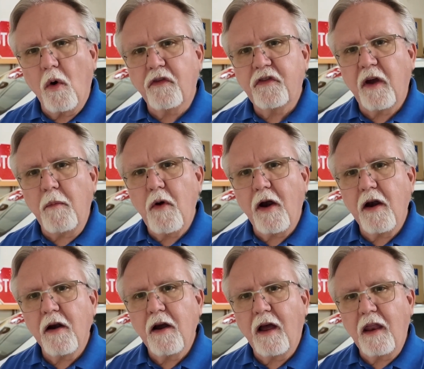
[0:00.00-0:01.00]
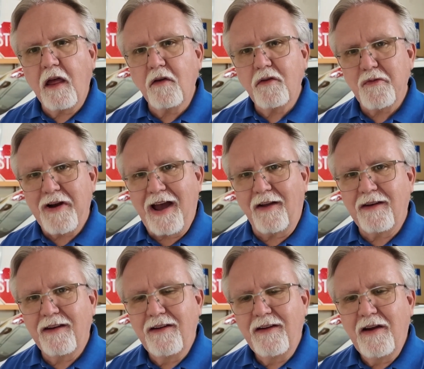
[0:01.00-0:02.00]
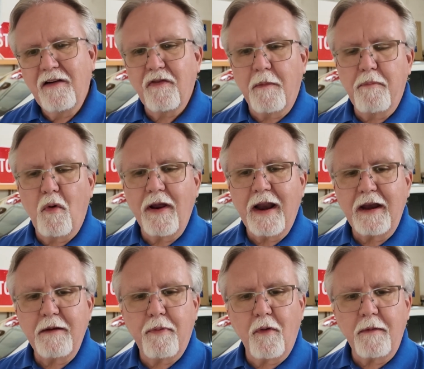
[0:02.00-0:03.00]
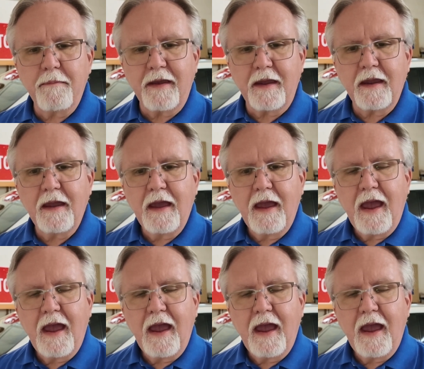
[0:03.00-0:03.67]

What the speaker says: or somewhere along the route from point A to point B.